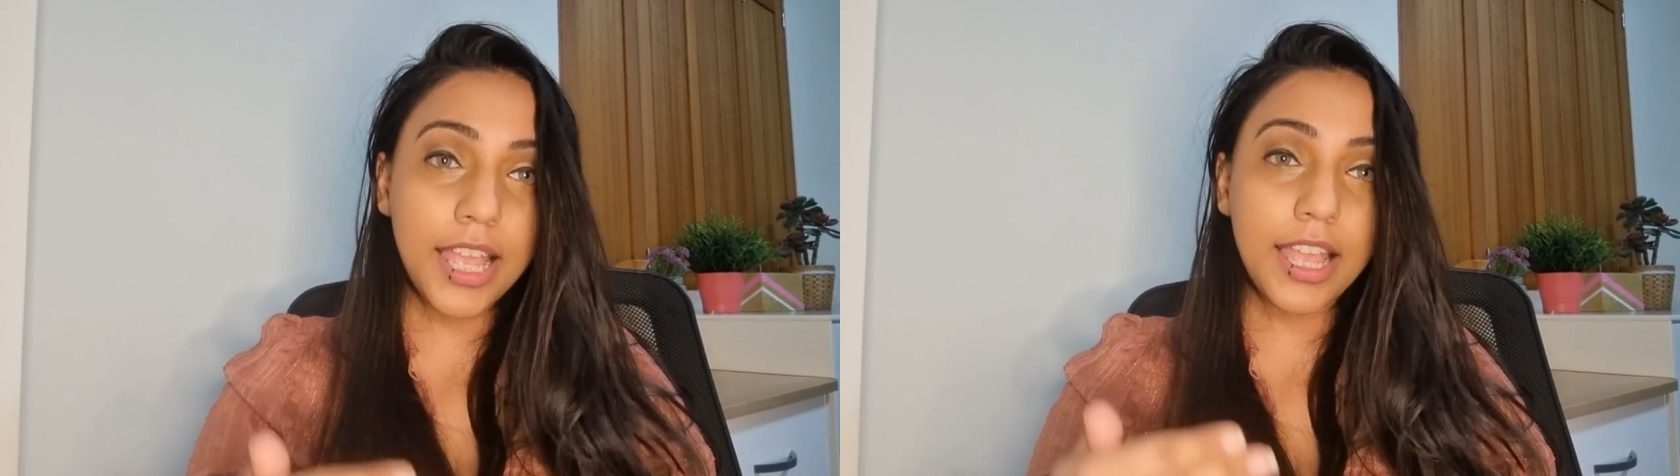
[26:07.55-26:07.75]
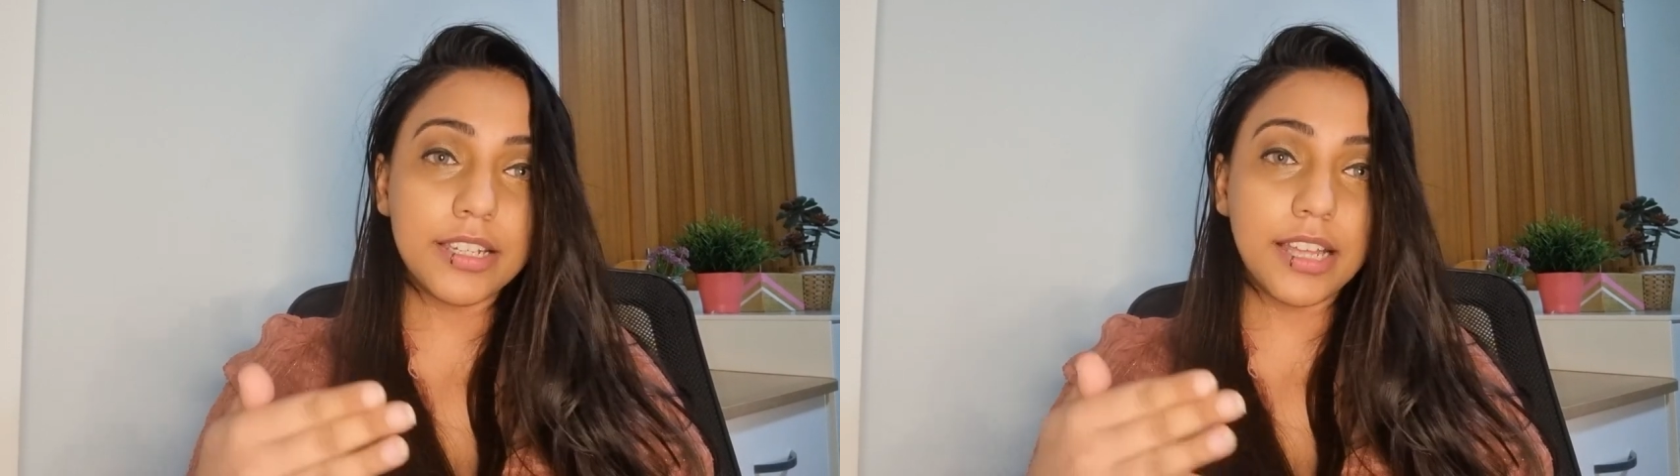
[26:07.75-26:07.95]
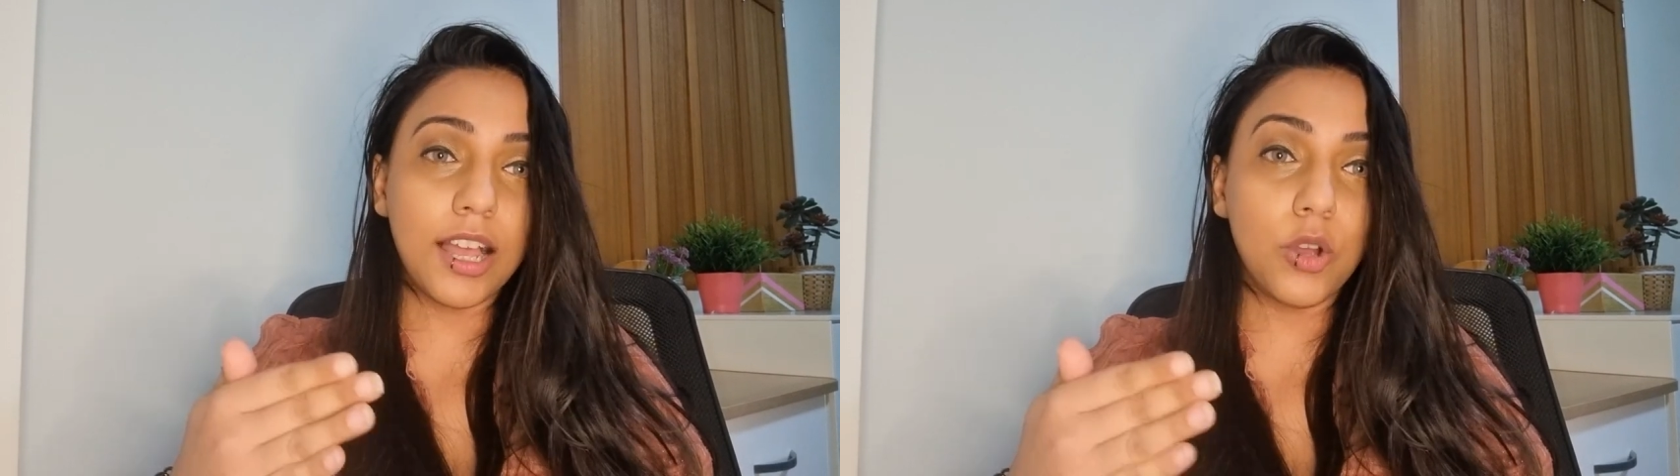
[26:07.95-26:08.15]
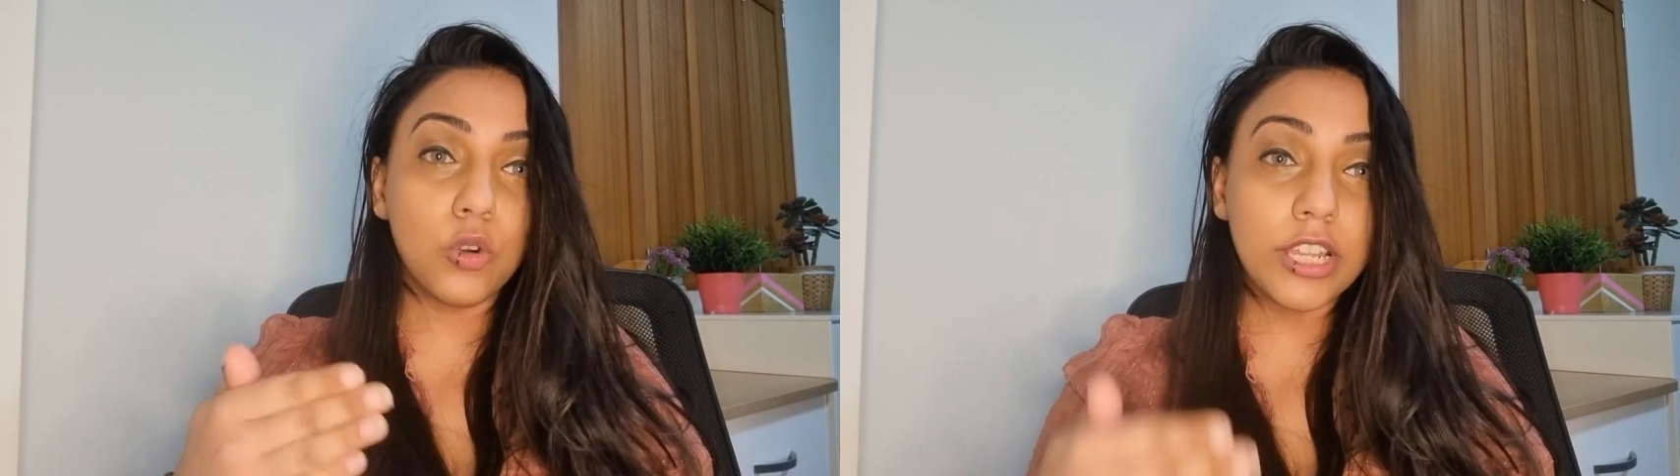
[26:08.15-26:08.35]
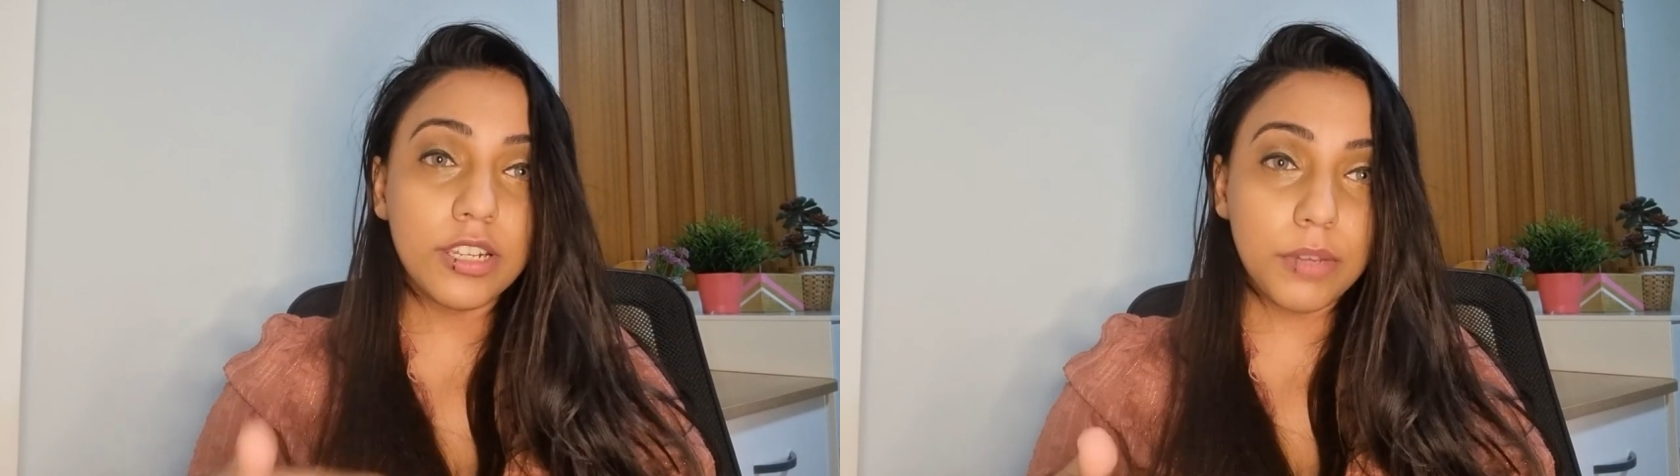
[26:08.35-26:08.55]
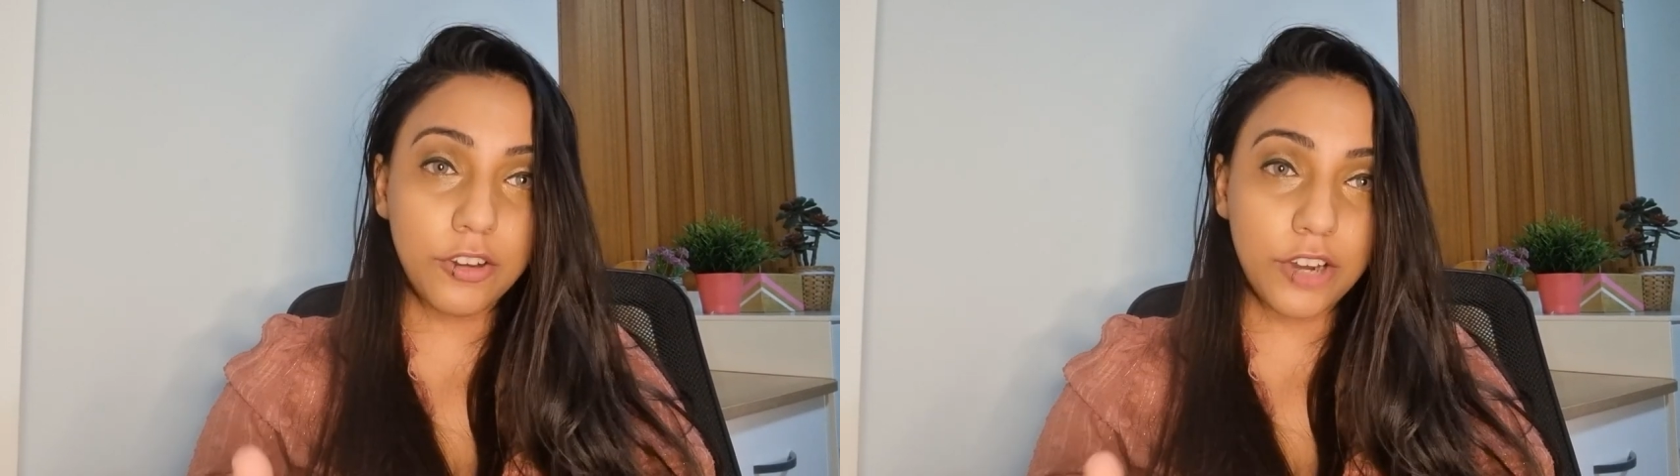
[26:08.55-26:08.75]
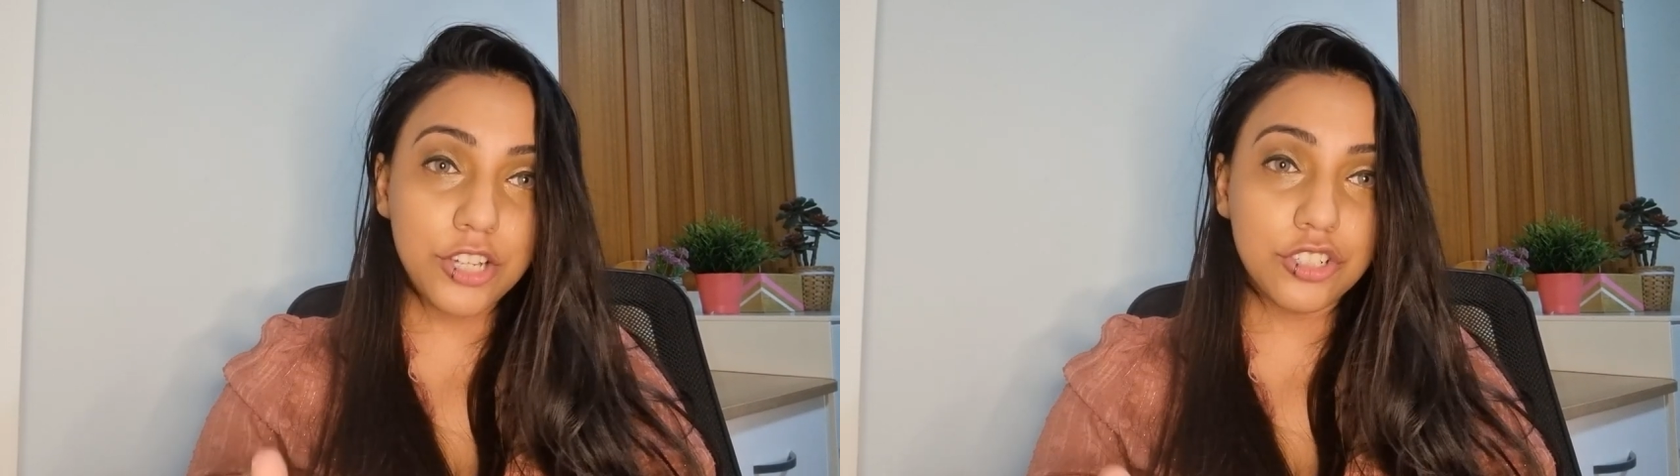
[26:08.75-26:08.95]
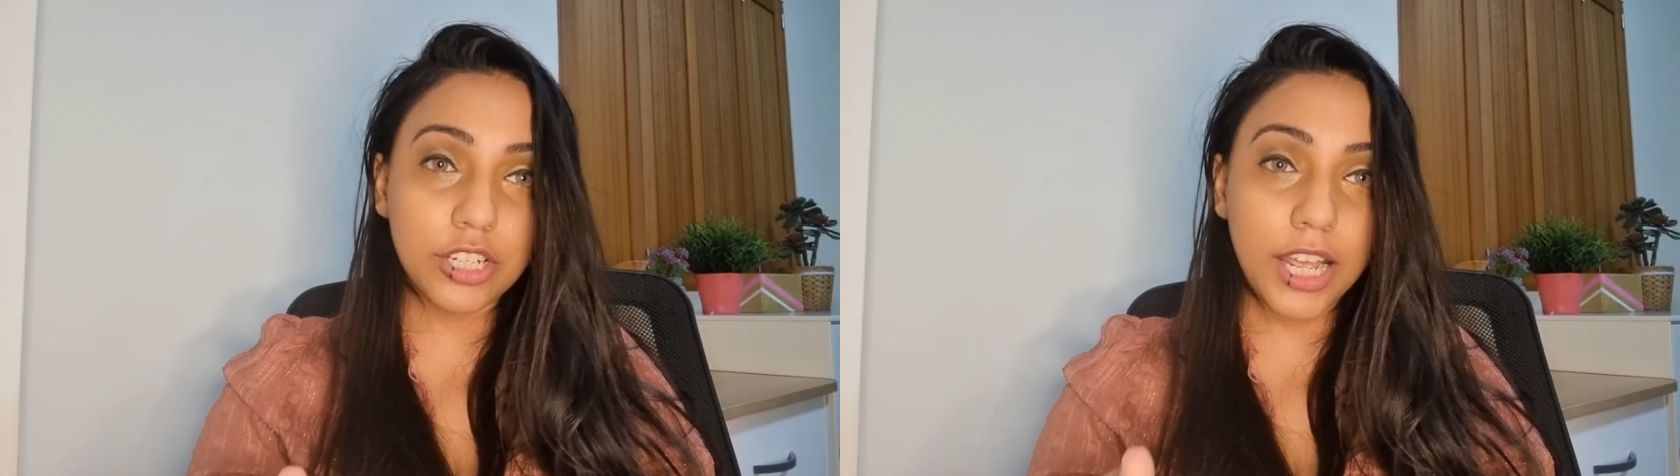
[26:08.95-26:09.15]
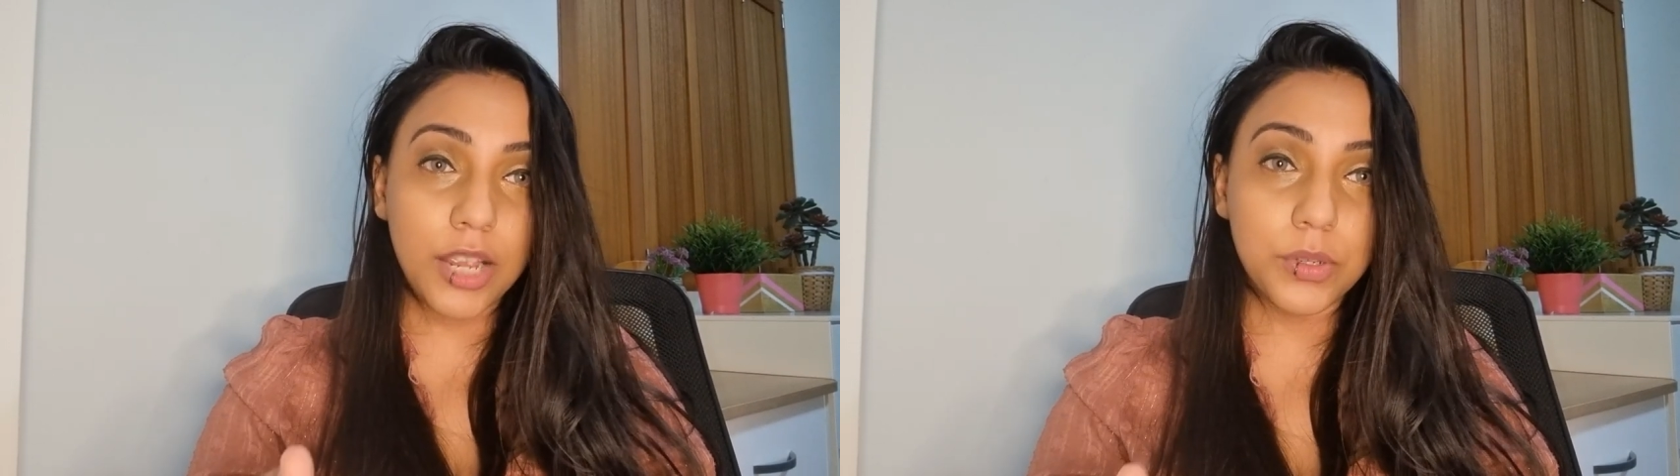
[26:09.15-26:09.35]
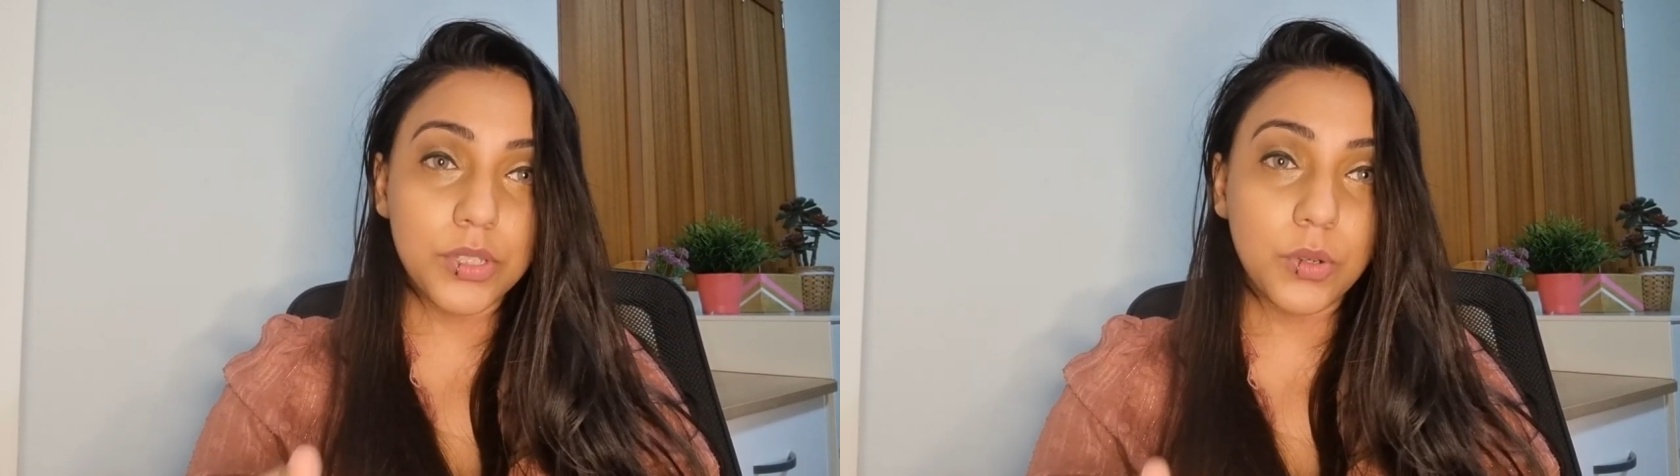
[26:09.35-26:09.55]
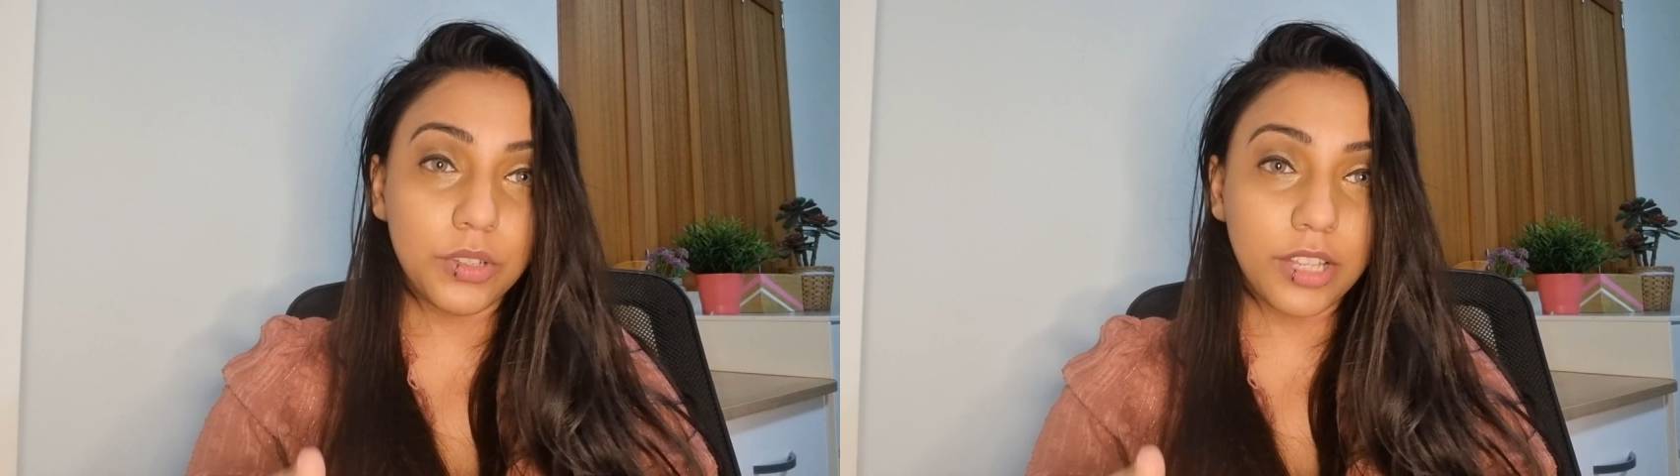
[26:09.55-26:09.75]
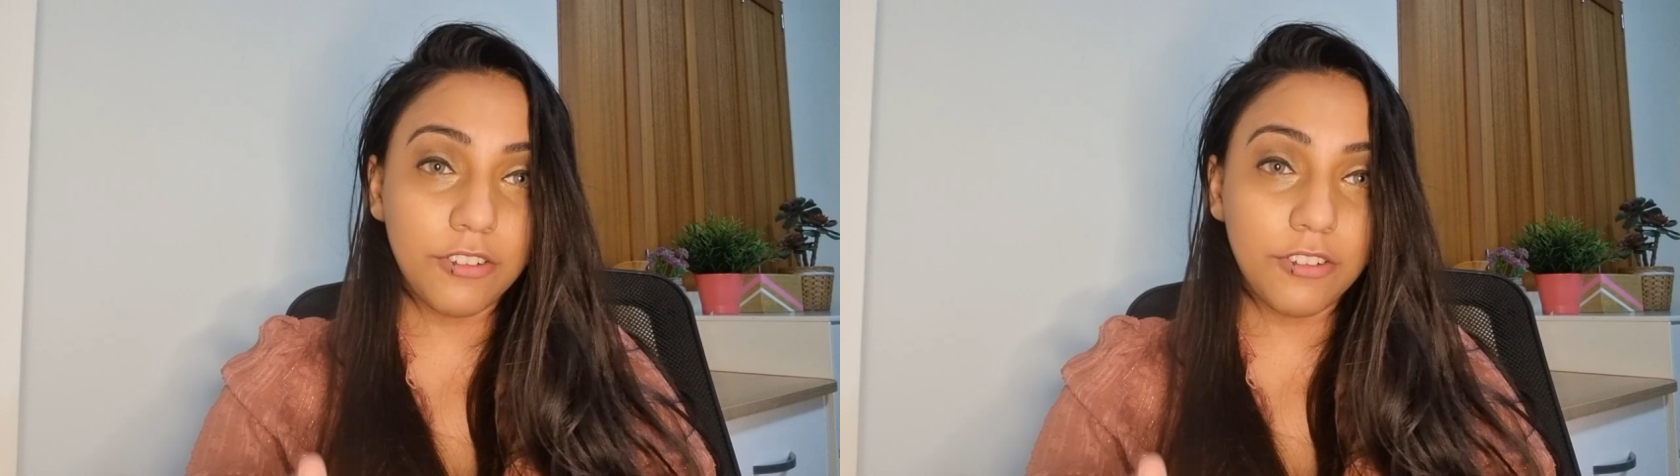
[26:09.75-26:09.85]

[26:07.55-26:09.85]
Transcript: and how in immigration I was told that